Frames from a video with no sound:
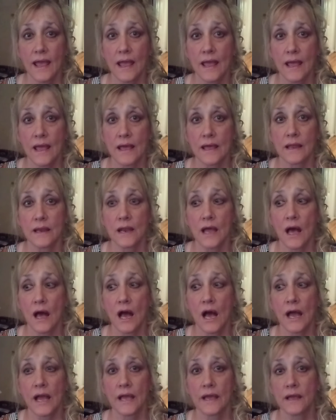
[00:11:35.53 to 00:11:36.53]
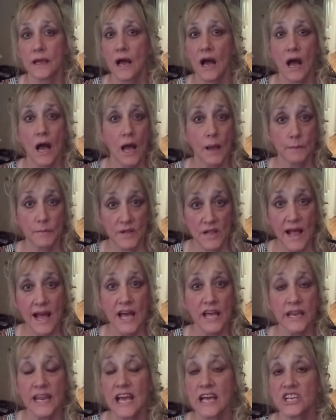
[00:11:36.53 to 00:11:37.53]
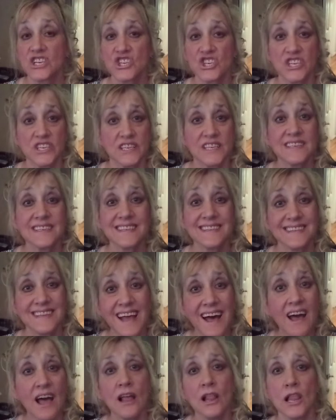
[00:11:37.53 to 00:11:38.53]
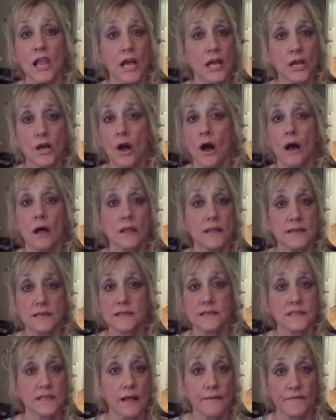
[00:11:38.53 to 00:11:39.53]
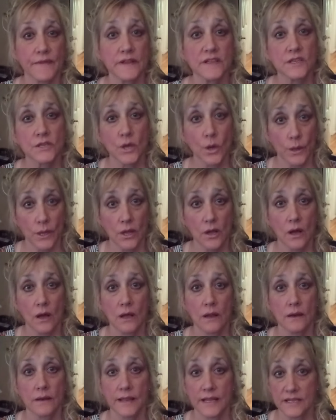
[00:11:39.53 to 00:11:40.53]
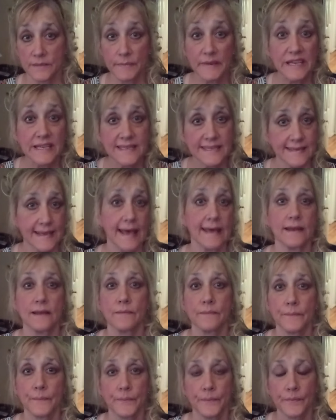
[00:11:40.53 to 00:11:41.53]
And I'm glad. And she does not like all this stuff that's going on, that's being said.